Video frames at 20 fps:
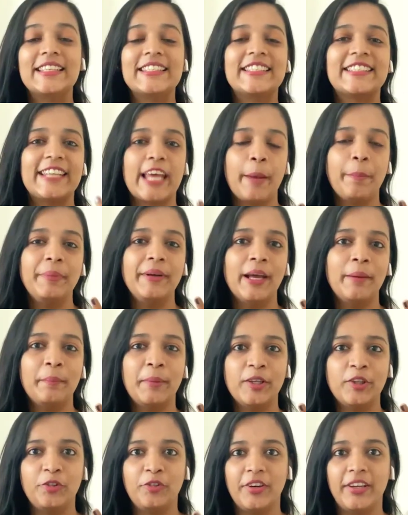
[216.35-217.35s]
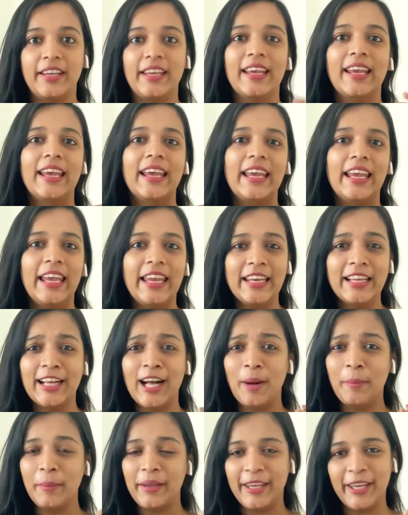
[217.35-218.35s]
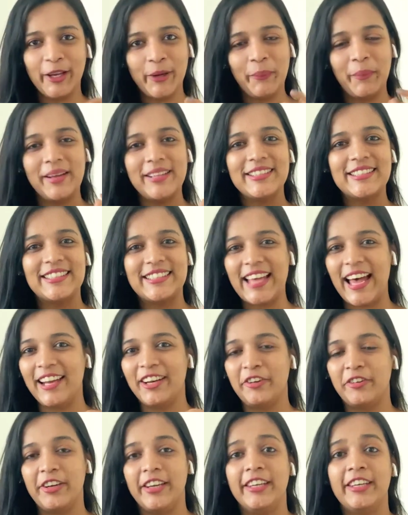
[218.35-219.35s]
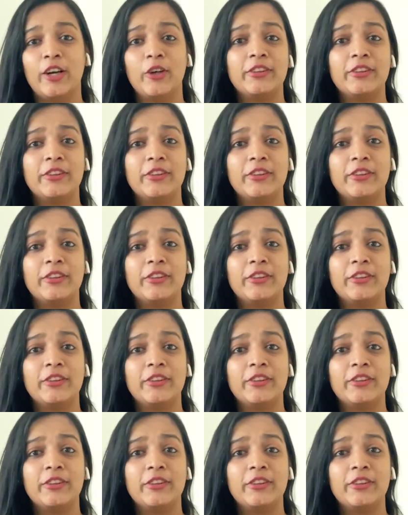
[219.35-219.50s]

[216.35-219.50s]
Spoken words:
Step number 3, income equals salary.